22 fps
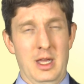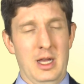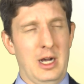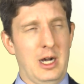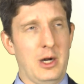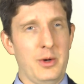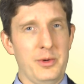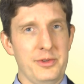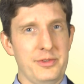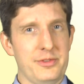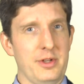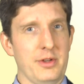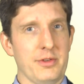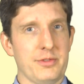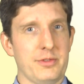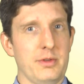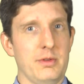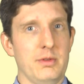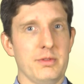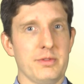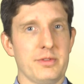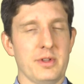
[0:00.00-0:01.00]
I always tell
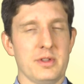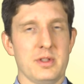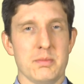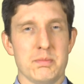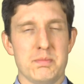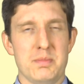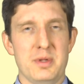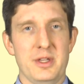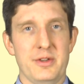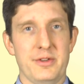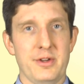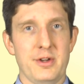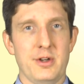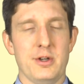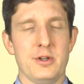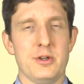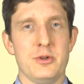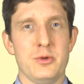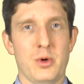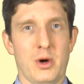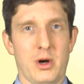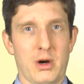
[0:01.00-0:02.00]
students that the busier
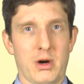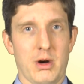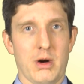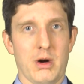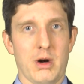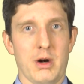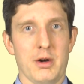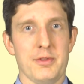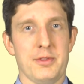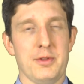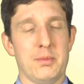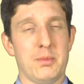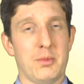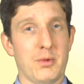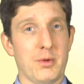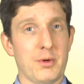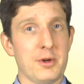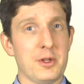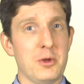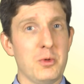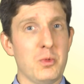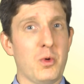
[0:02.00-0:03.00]
you are, the
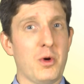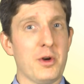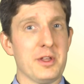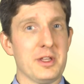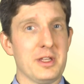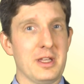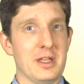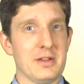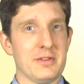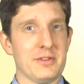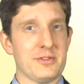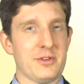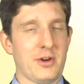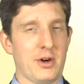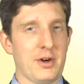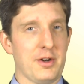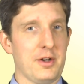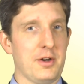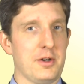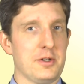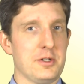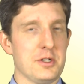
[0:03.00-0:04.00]
more you want to get
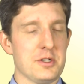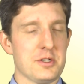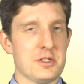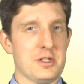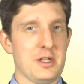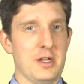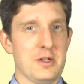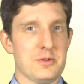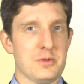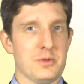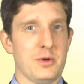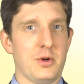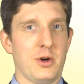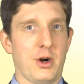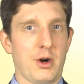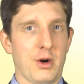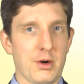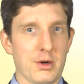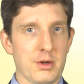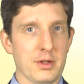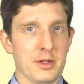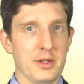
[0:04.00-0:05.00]
started on your schedule
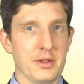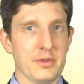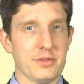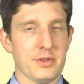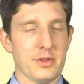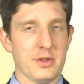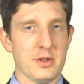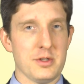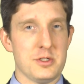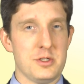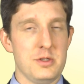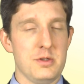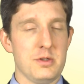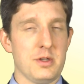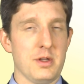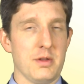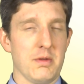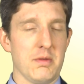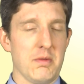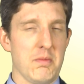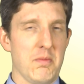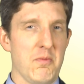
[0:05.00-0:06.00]
early so that you
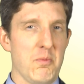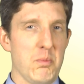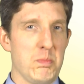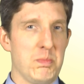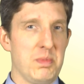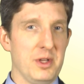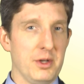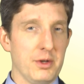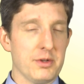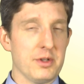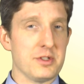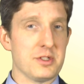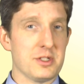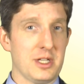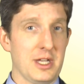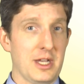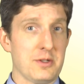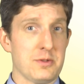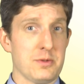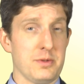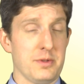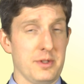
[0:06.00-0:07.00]
can build a
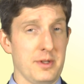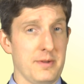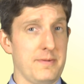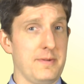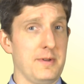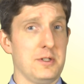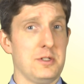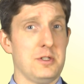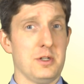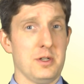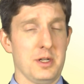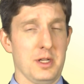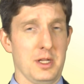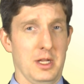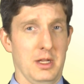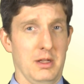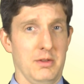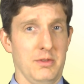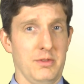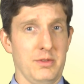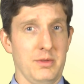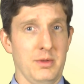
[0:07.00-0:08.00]
schedule that fits your
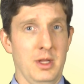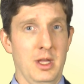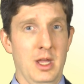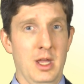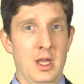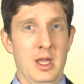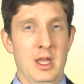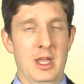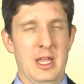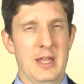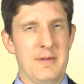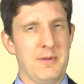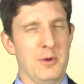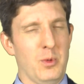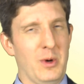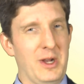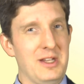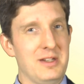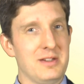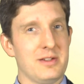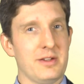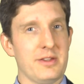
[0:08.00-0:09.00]
needs. If you
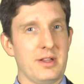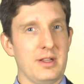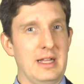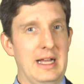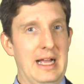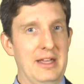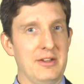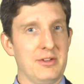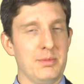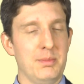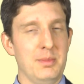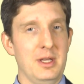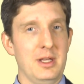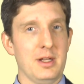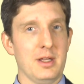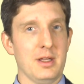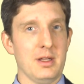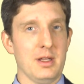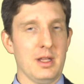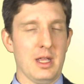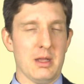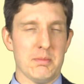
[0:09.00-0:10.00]
wait until the last
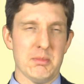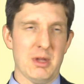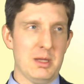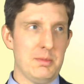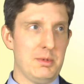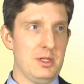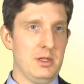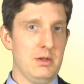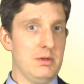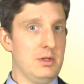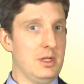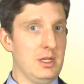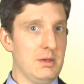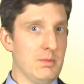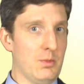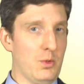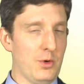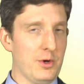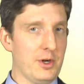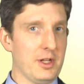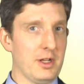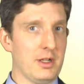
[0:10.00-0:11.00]
minute and maybe you need
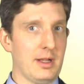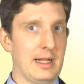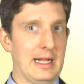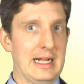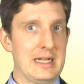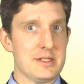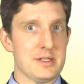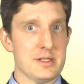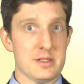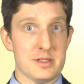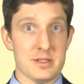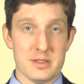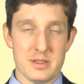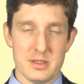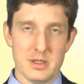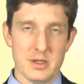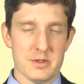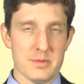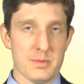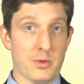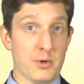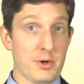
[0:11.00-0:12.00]
morning classes,
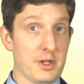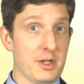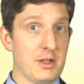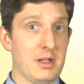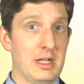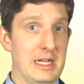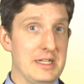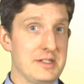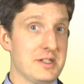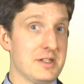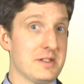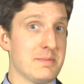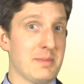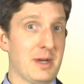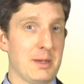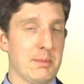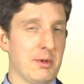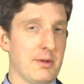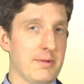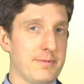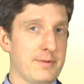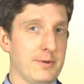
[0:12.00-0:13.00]
those morning classes
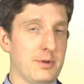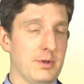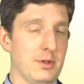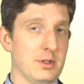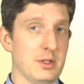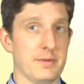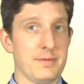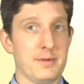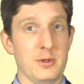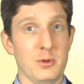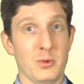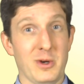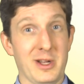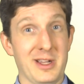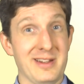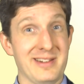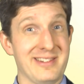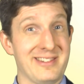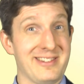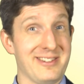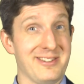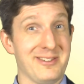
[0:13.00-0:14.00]
might be full if you wait
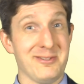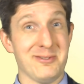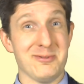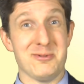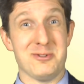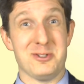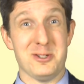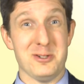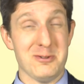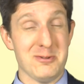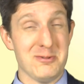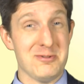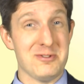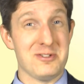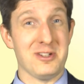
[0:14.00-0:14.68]
until June,